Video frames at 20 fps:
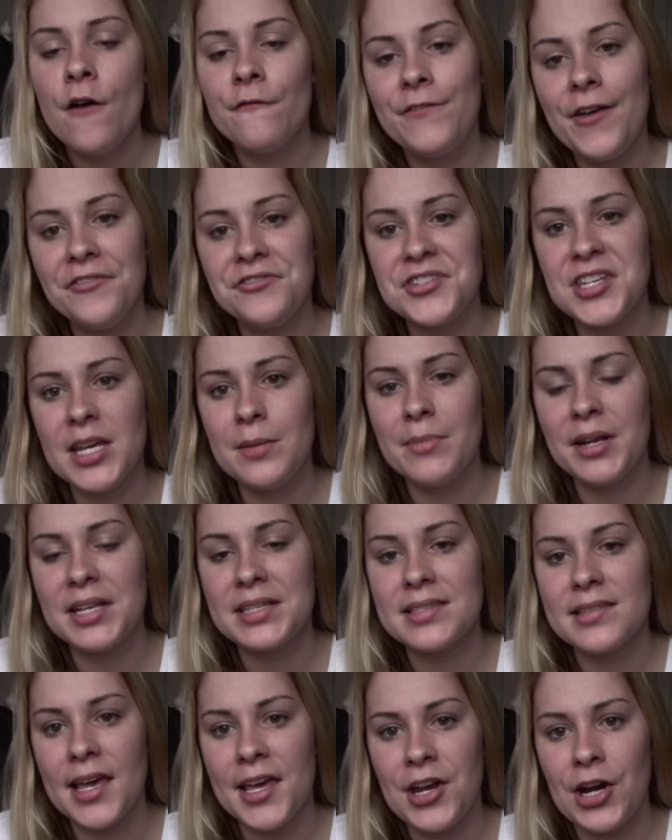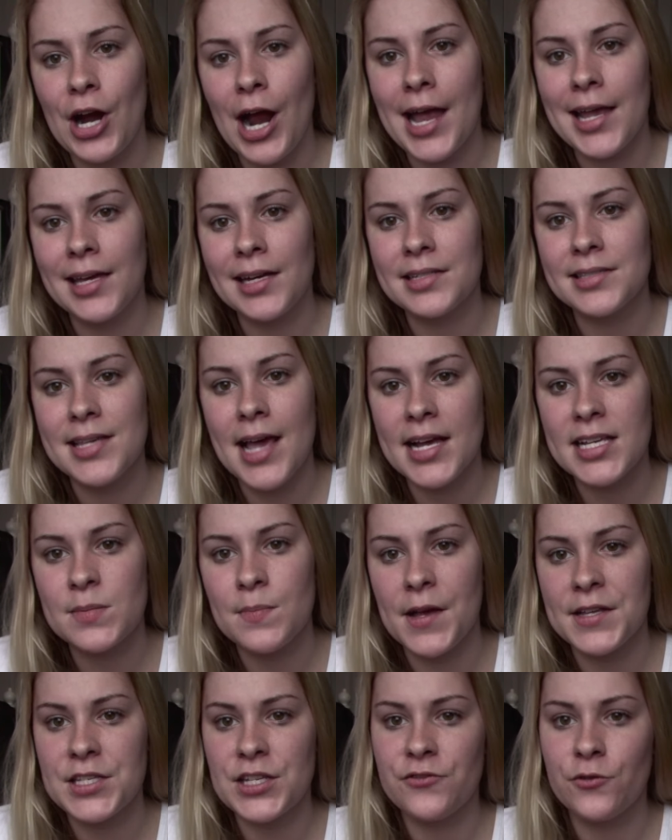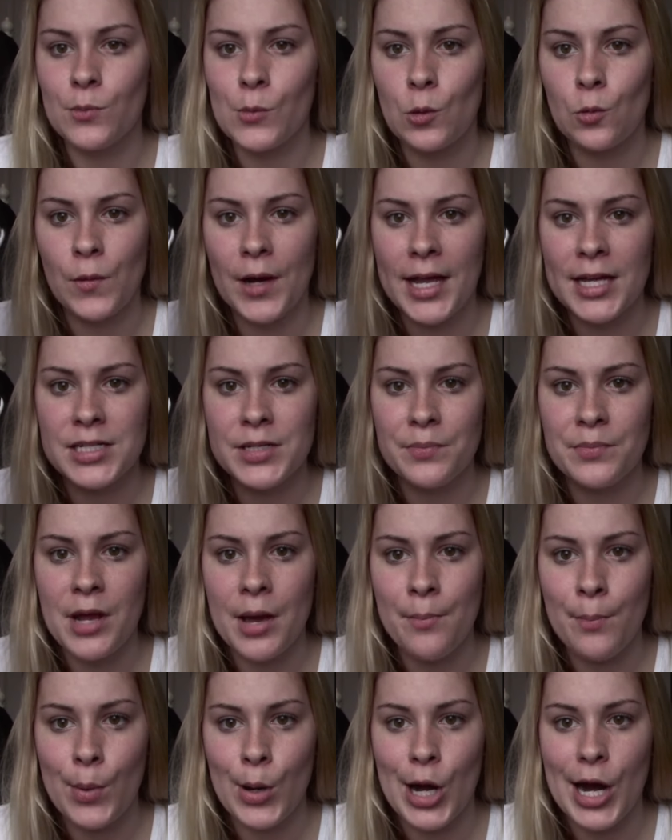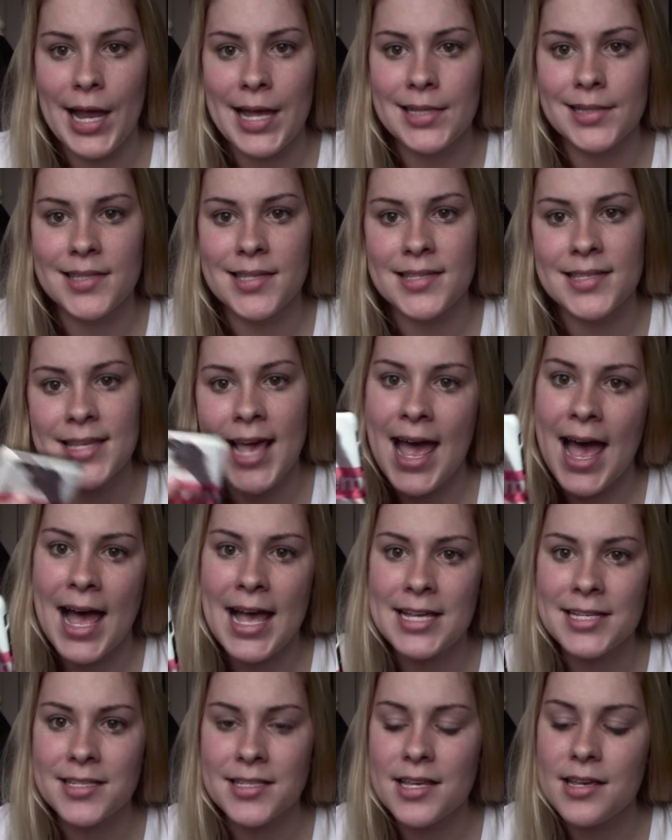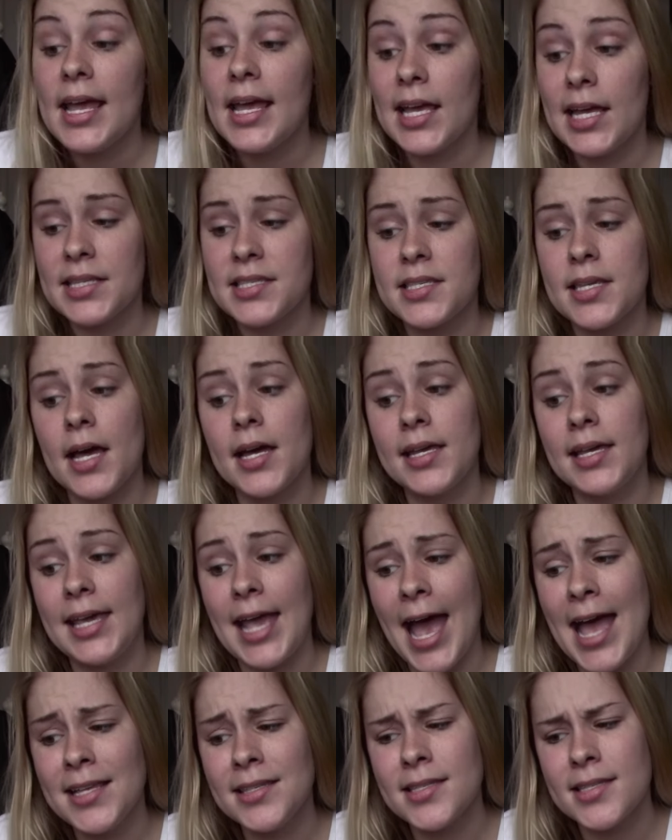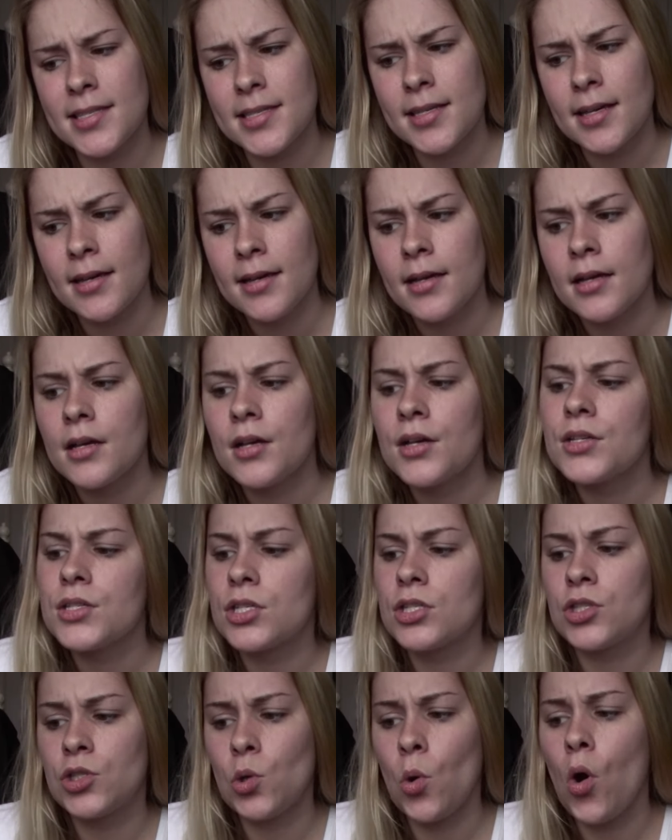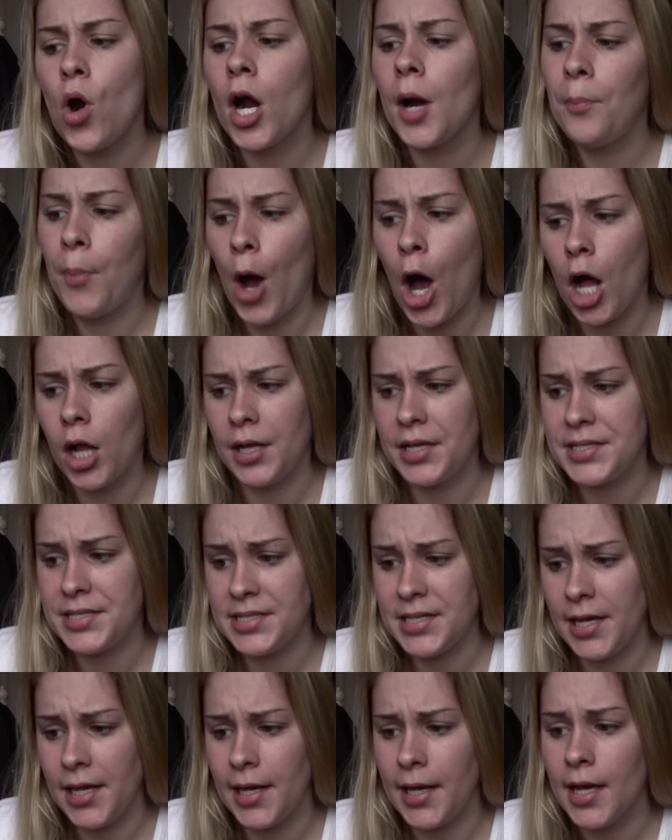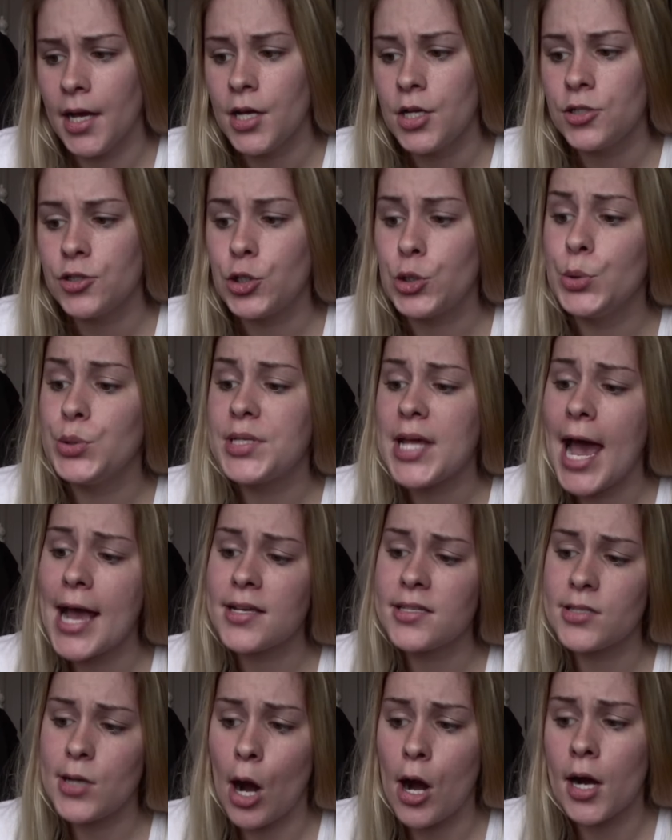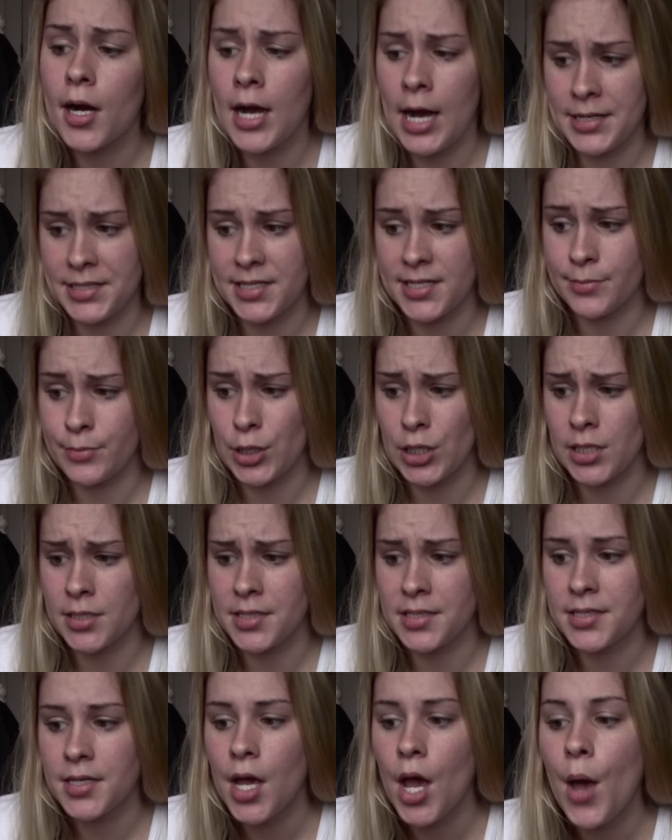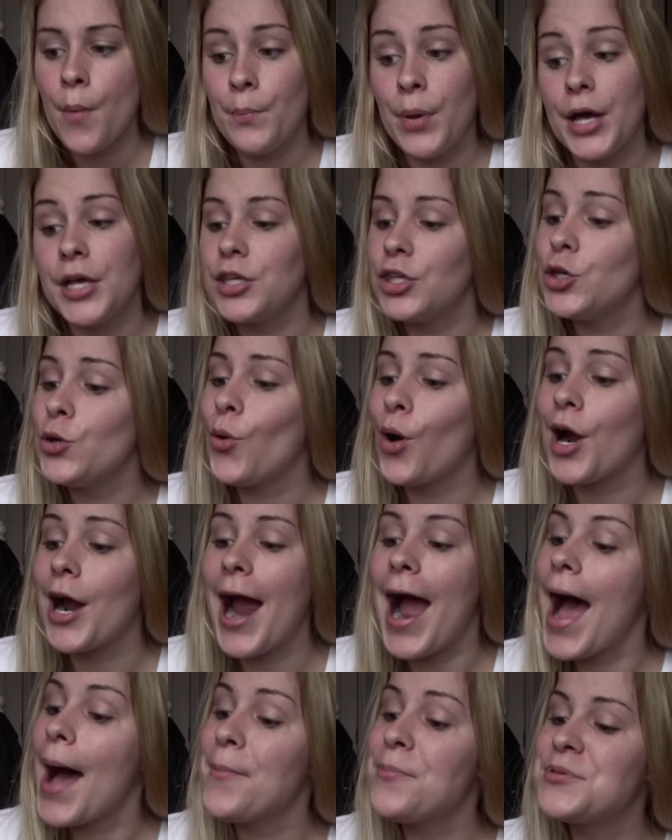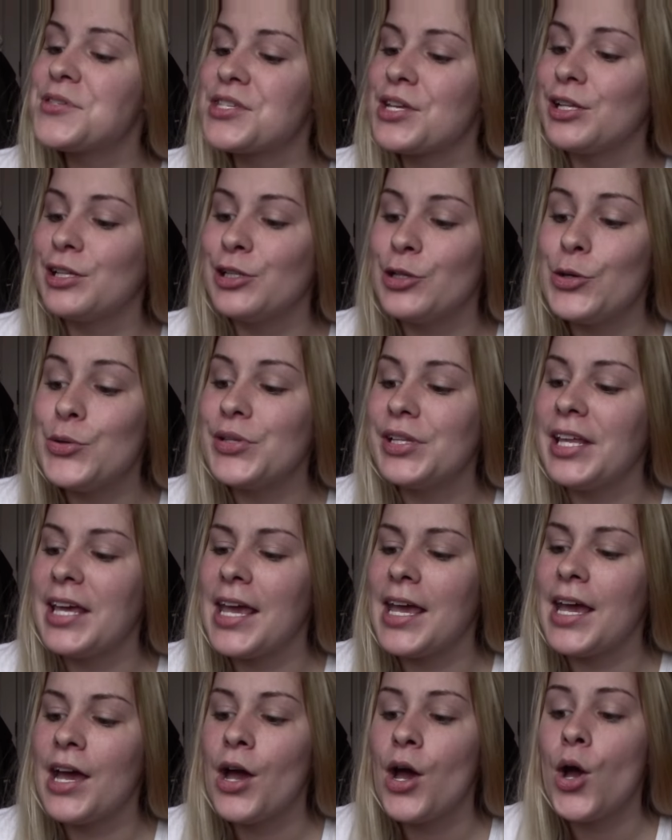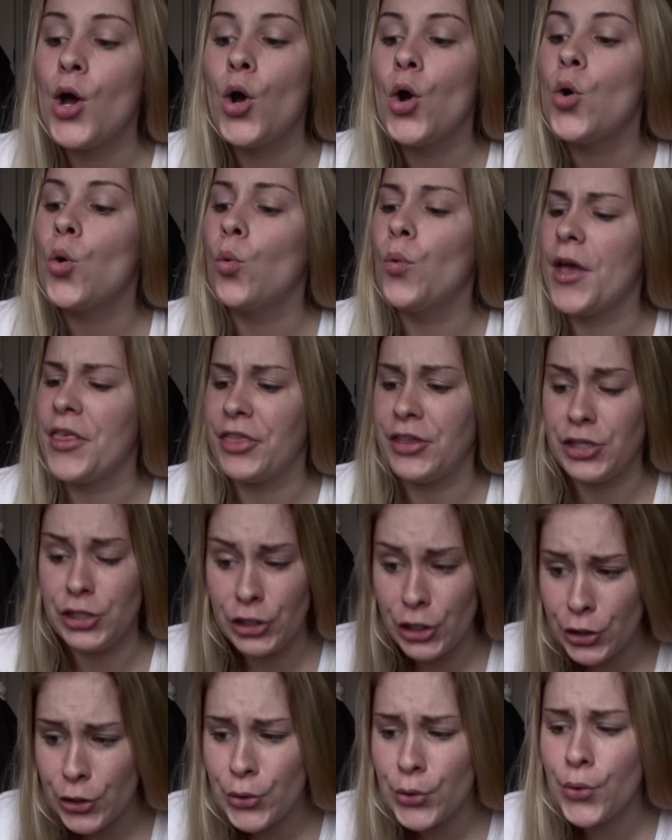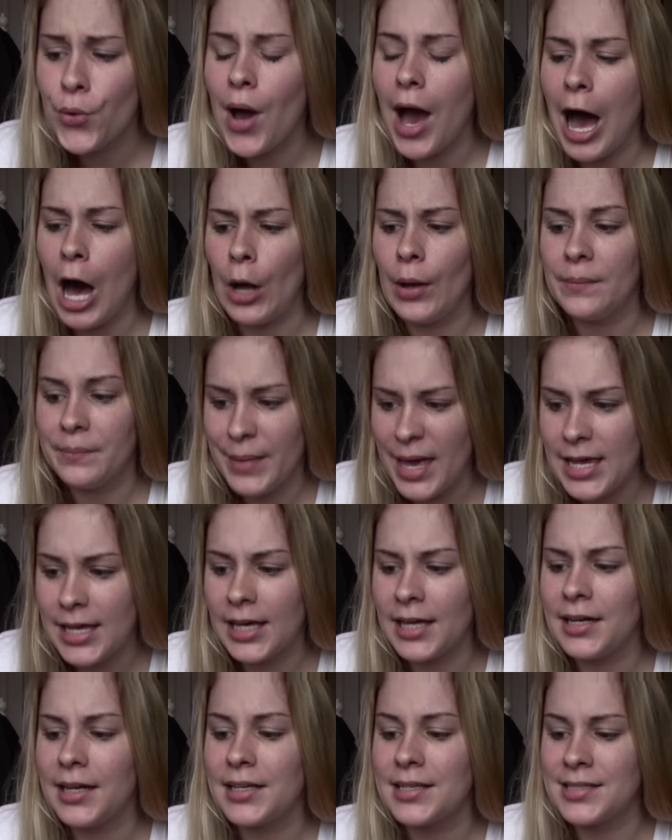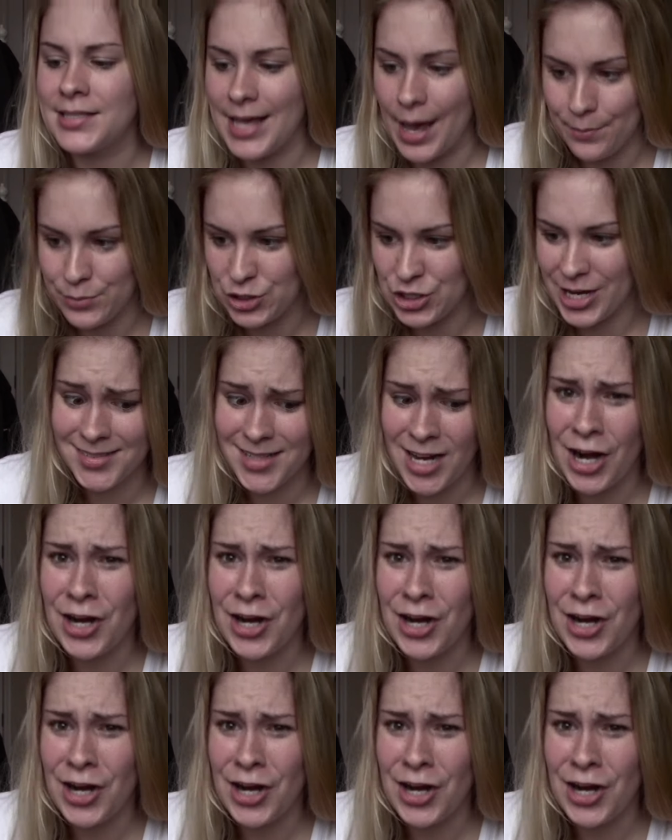15 minutes later, I get a text message from a random number. It says, it's against store policy to text our customers, but you are absolutely with you, I'll make an exception.